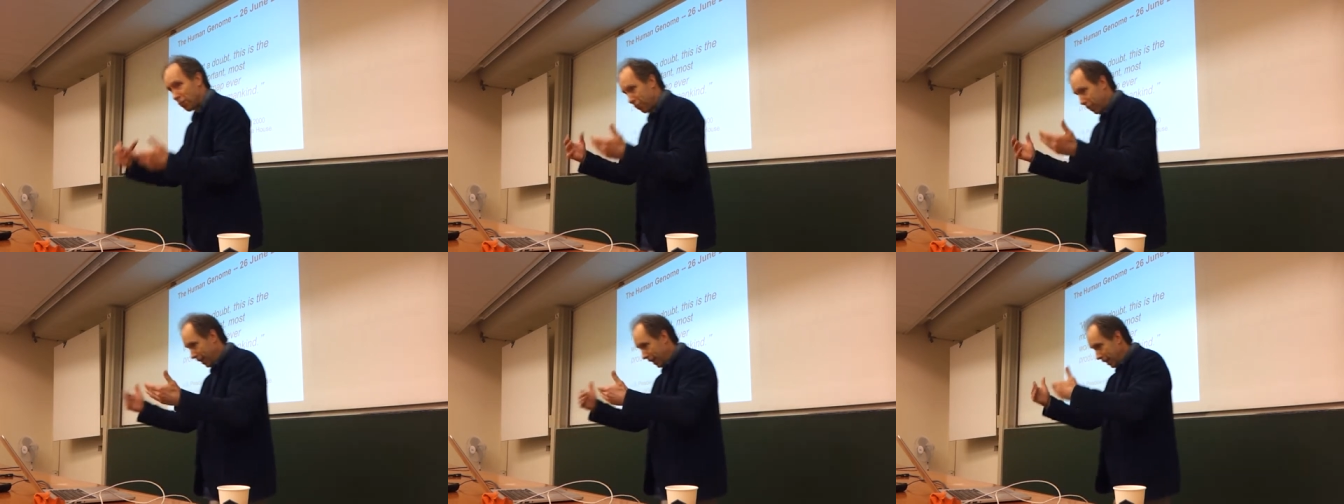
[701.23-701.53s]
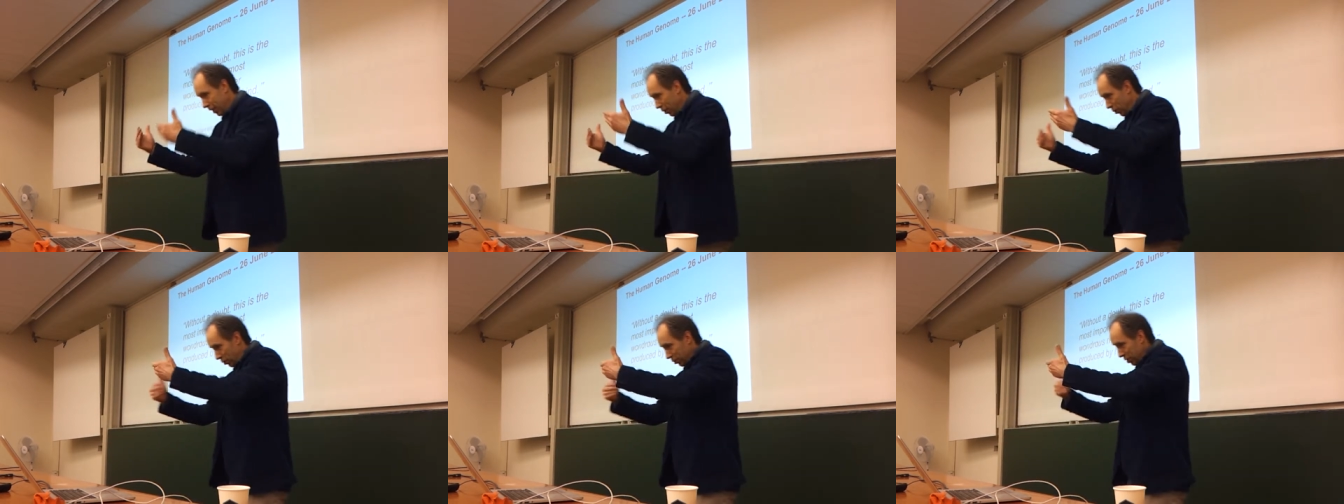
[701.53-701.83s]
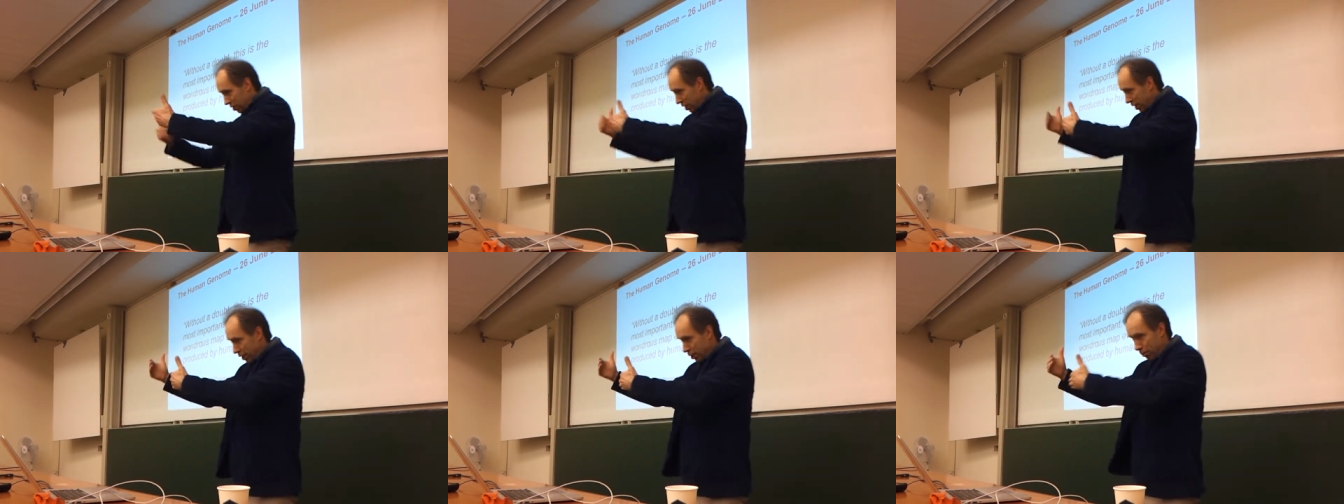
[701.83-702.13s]
of getting all
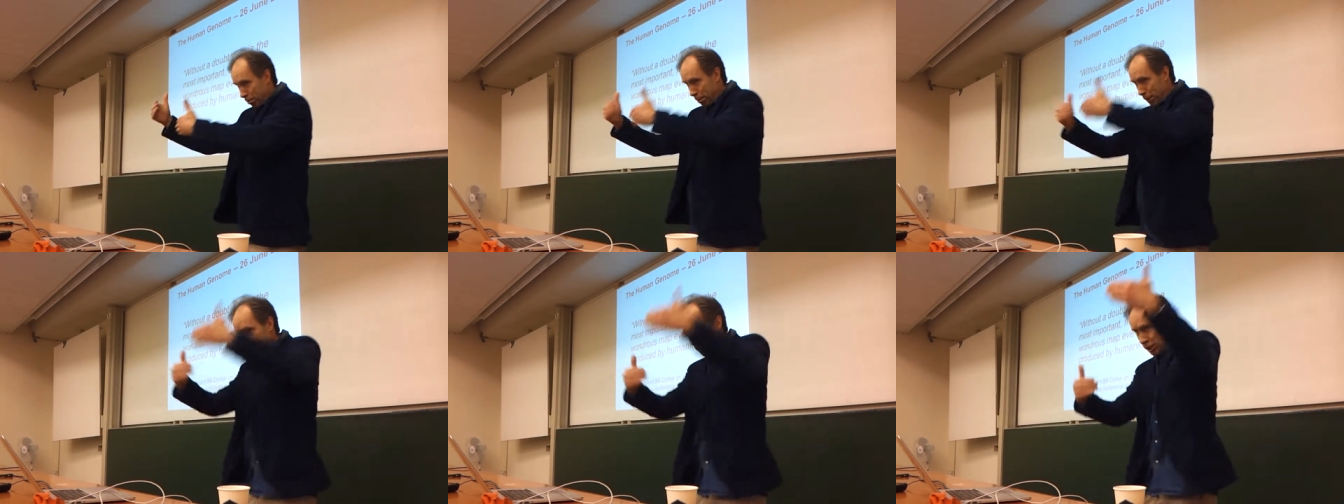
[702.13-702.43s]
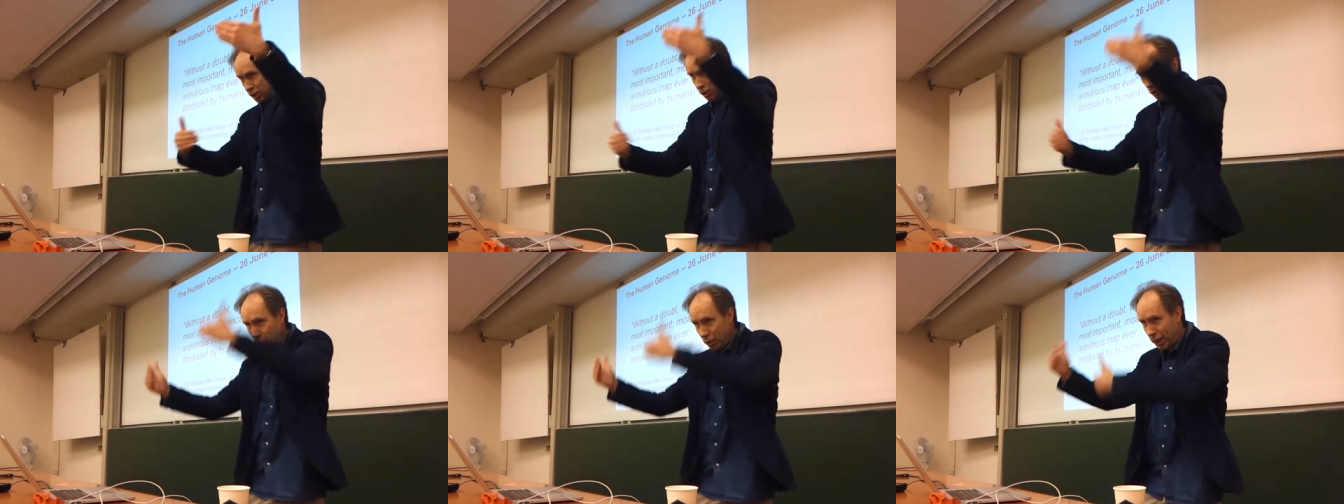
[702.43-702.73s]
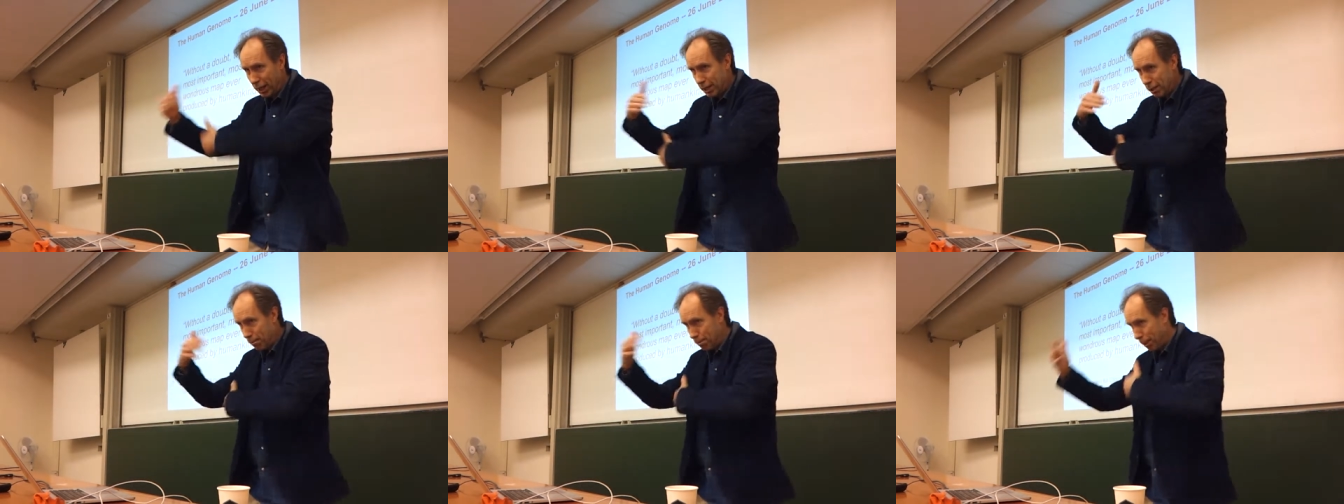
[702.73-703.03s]
these little pieces
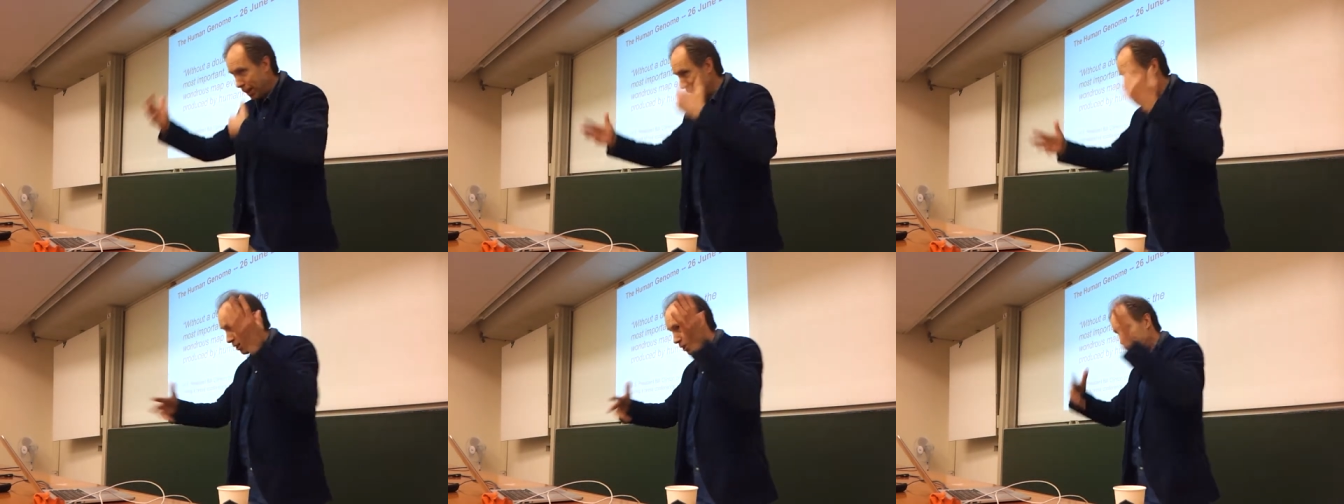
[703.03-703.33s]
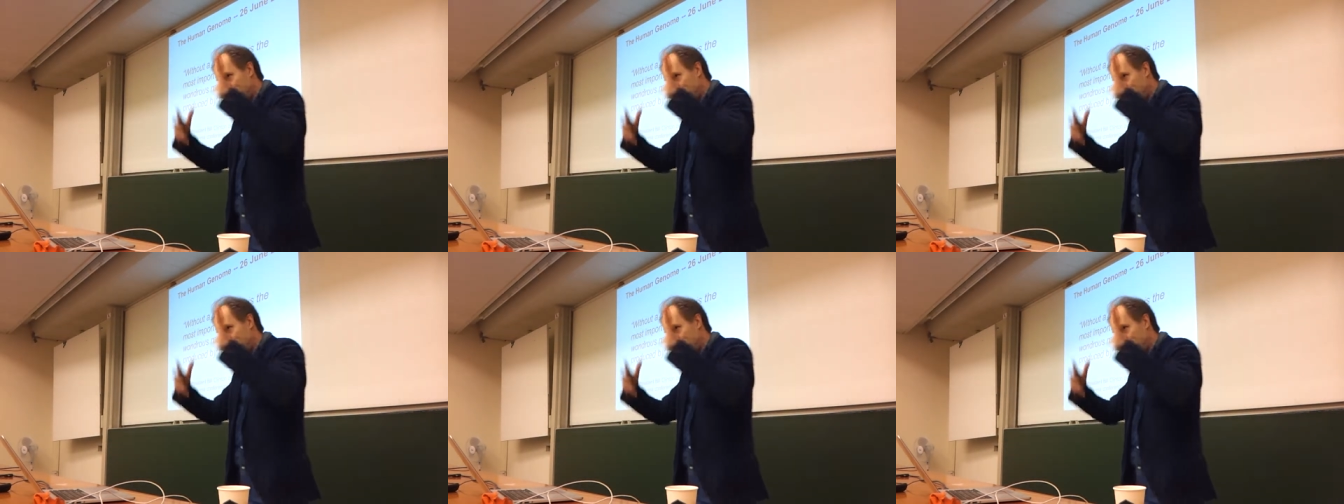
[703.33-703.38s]
together, pasting